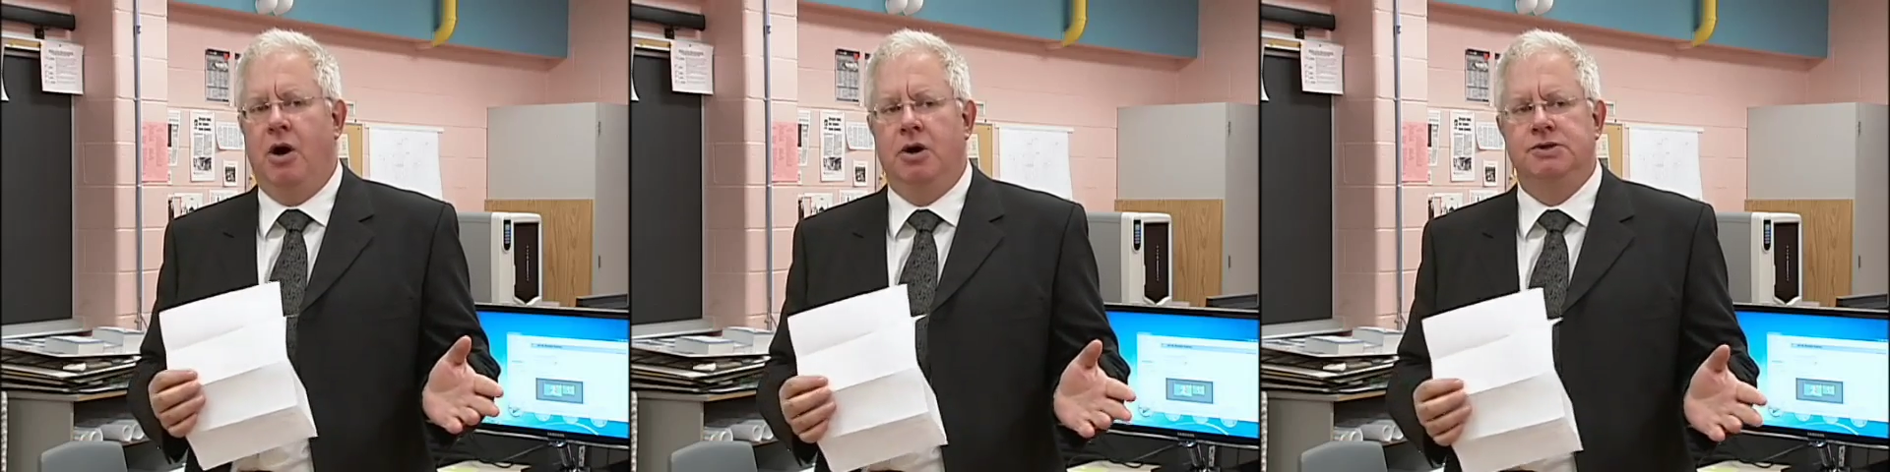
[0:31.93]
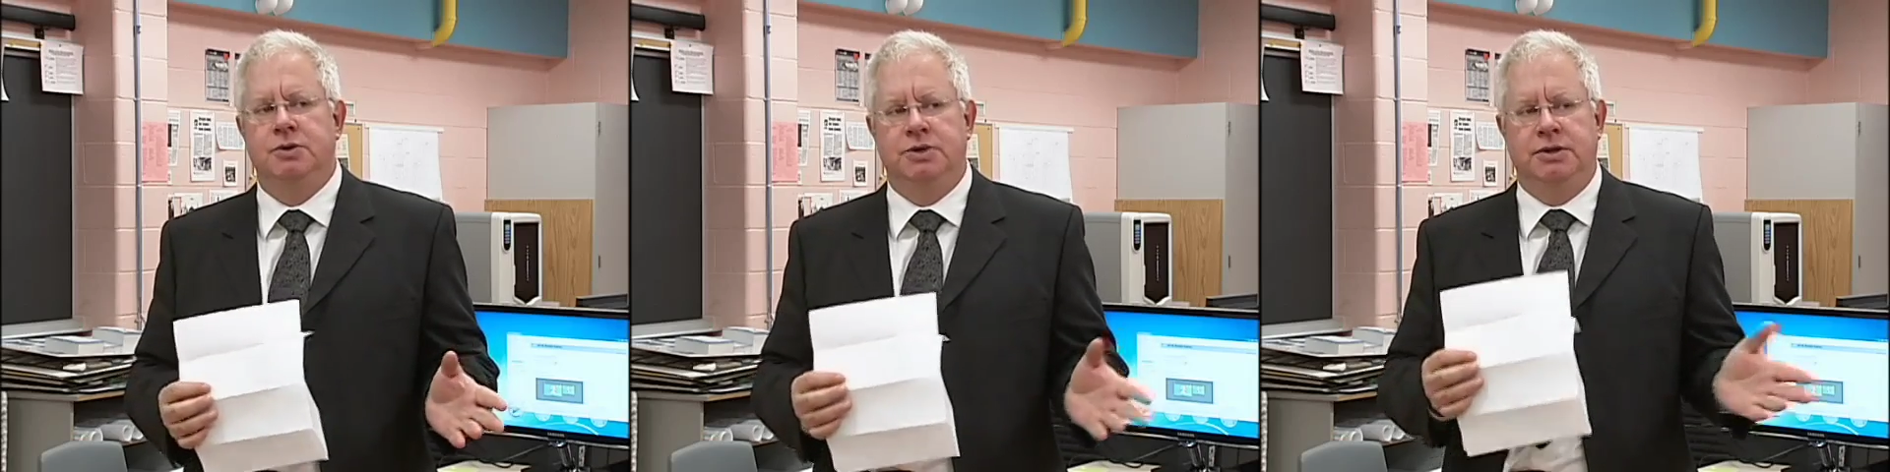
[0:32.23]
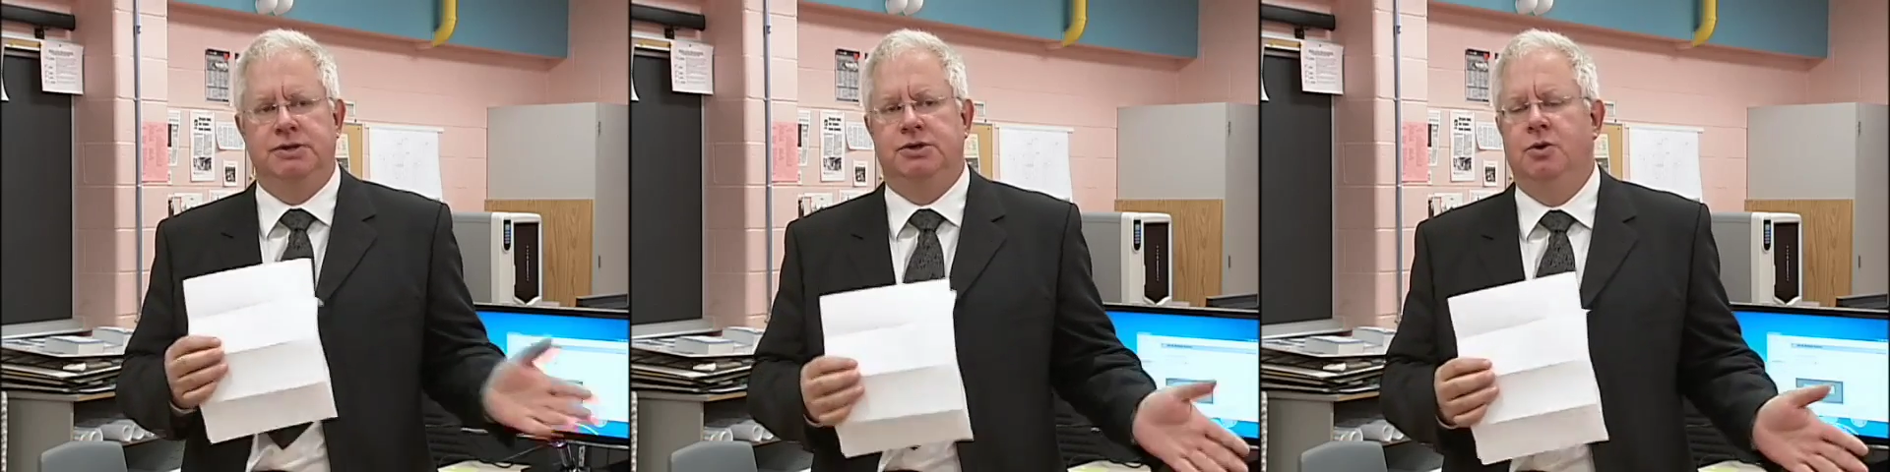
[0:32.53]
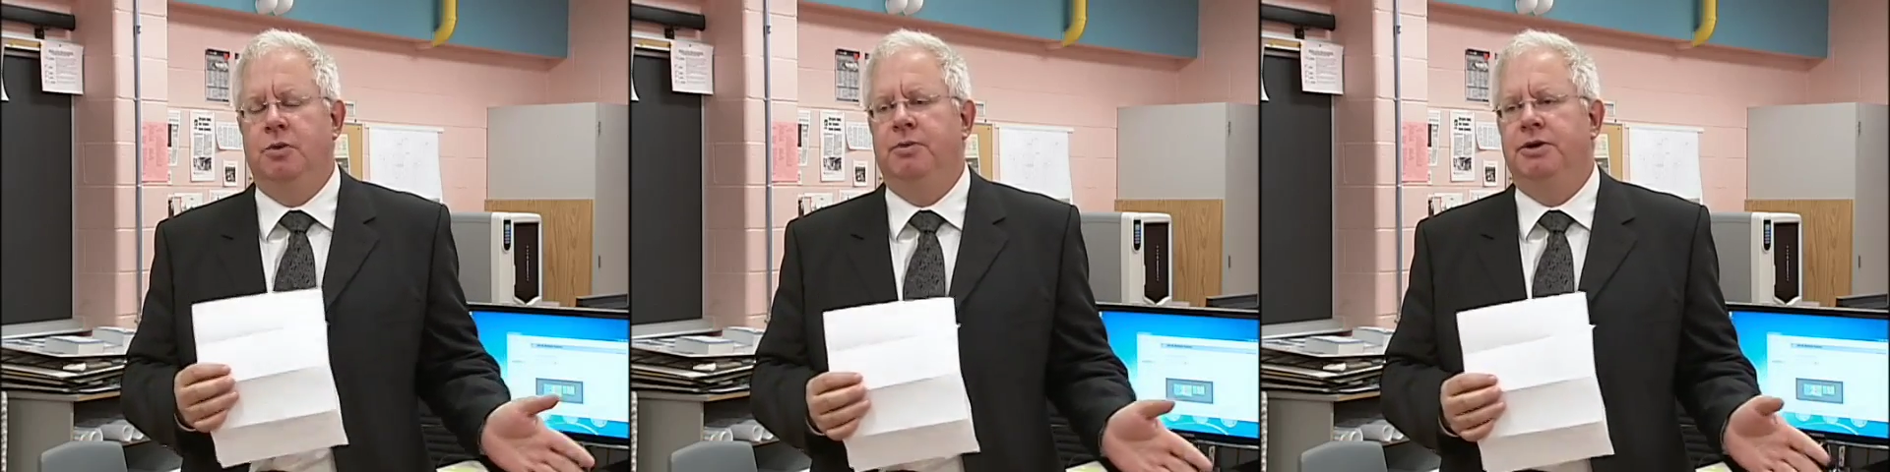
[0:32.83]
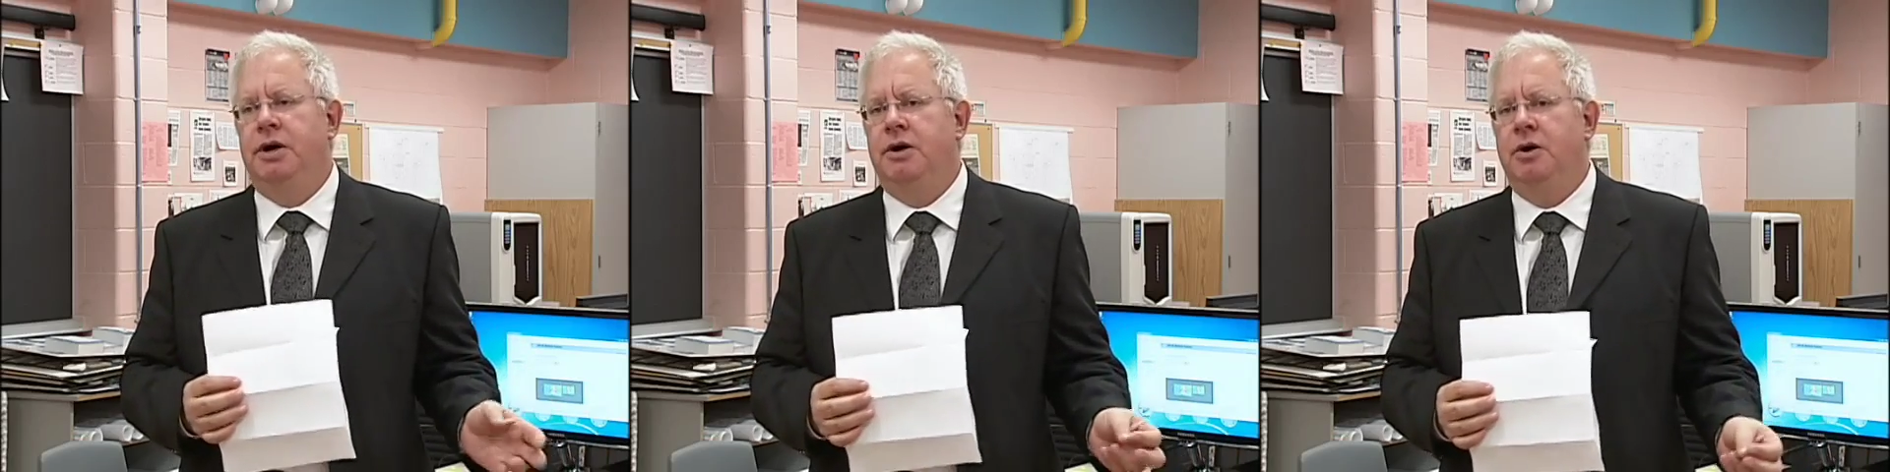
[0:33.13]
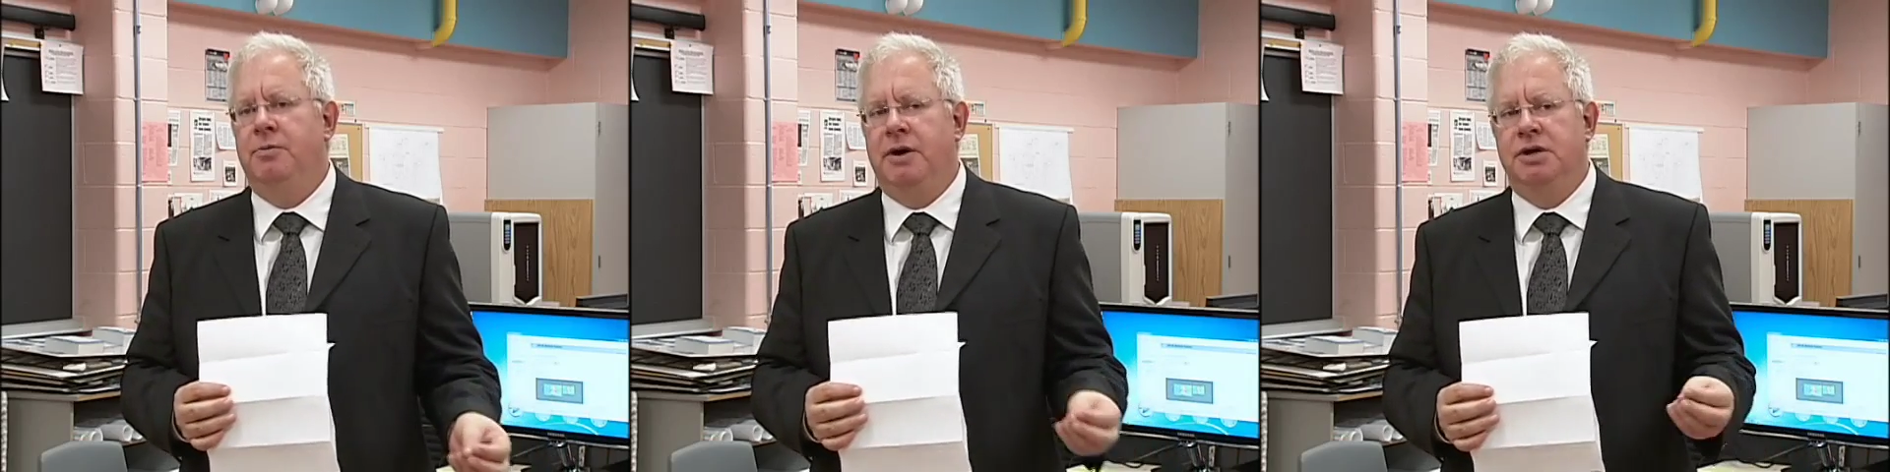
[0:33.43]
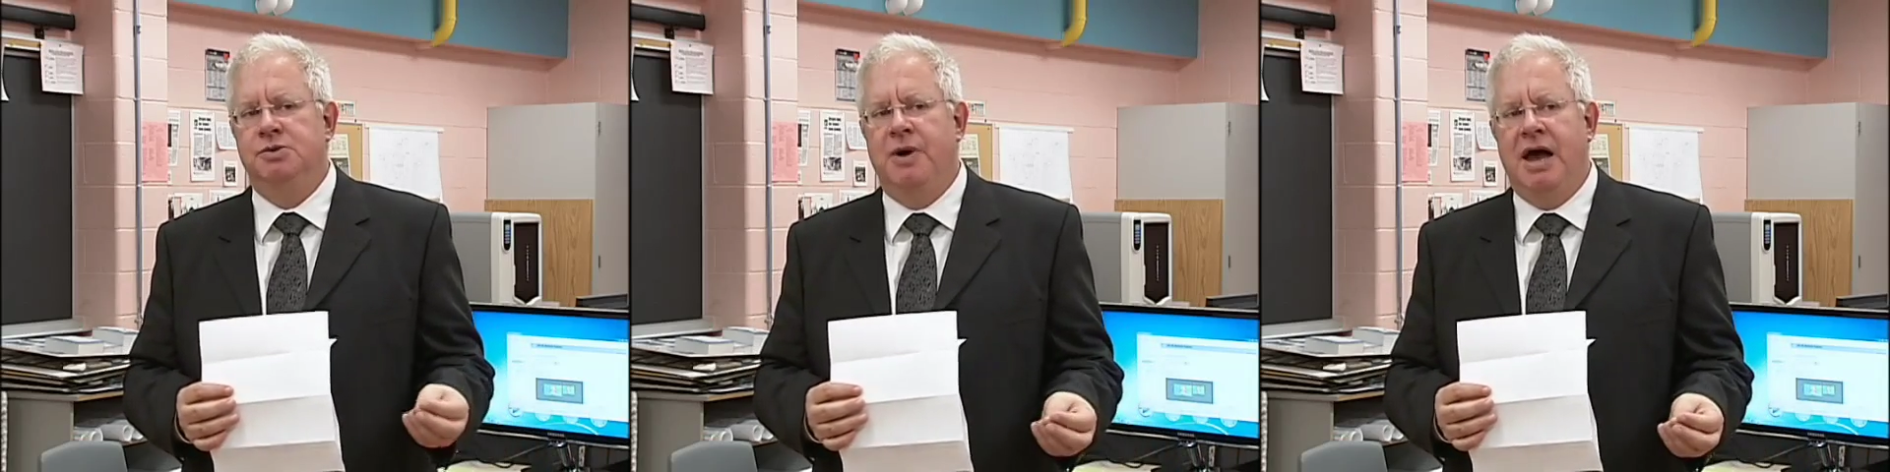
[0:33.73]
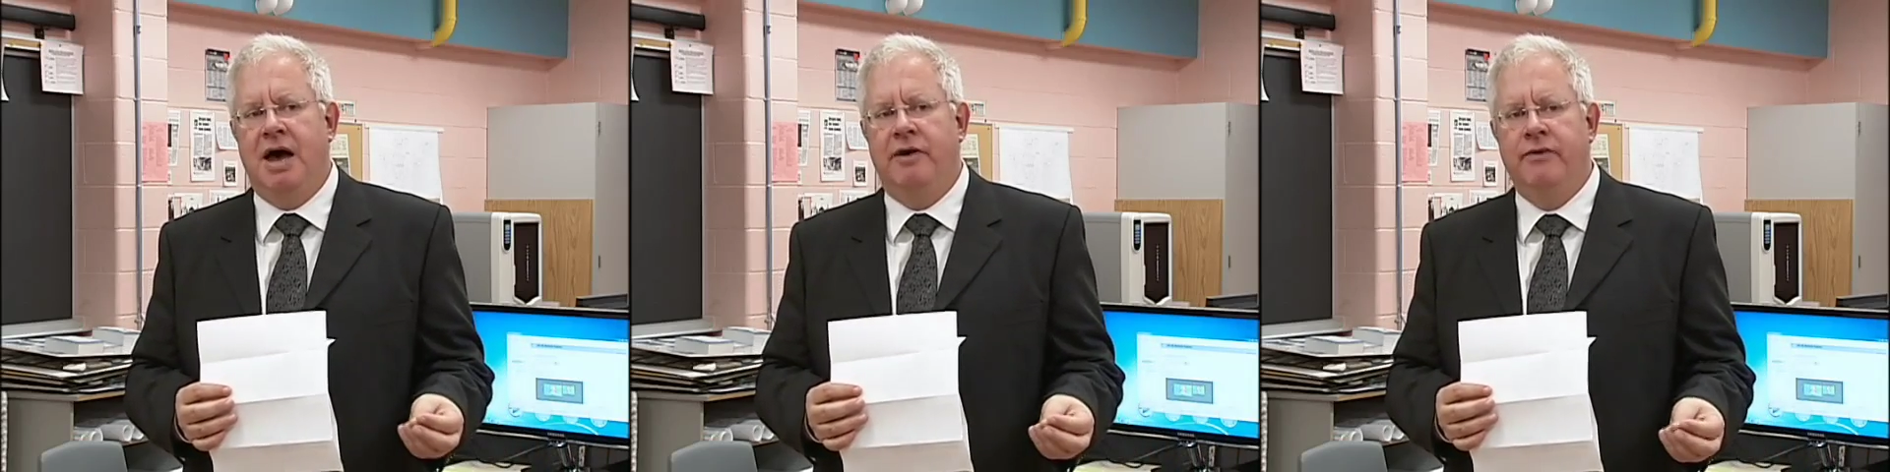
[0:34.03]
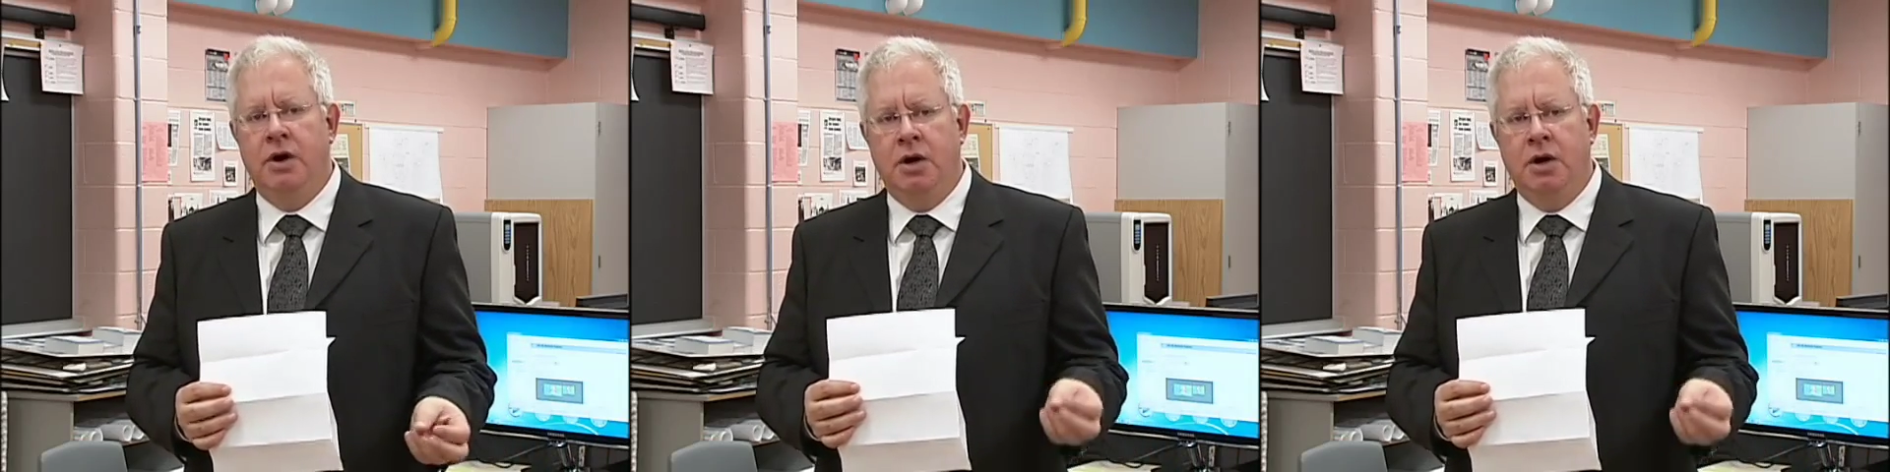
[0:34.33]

also to the school in particular, because we have